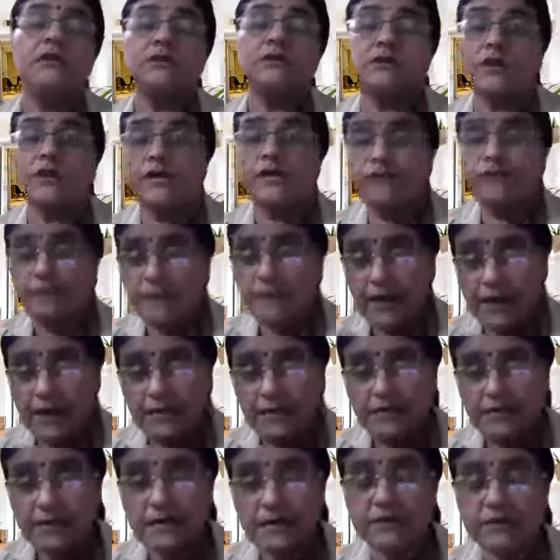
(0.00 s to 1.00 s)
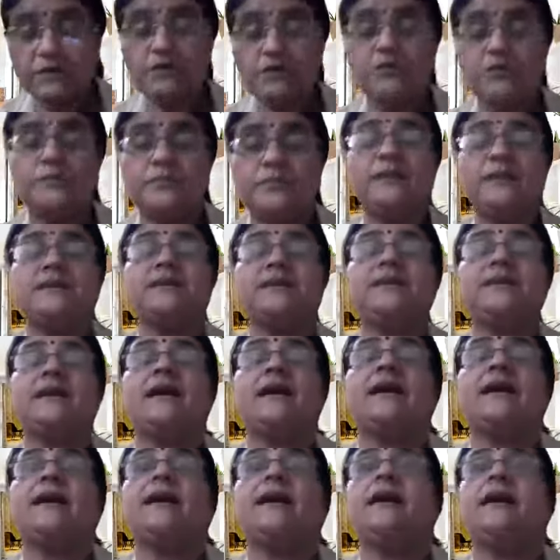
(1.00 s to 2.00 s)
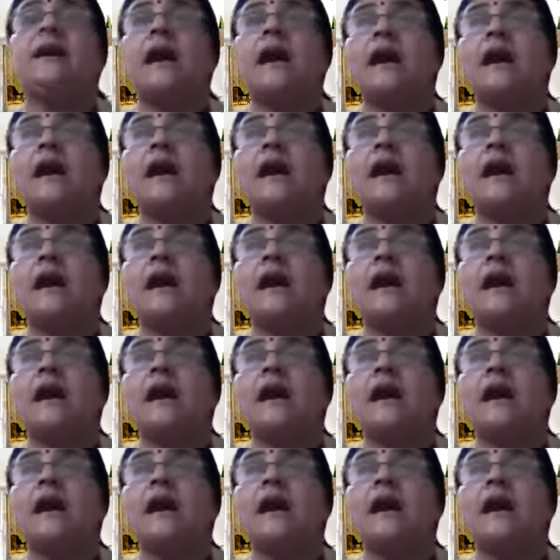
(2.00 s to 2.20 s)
So if my blood group is A,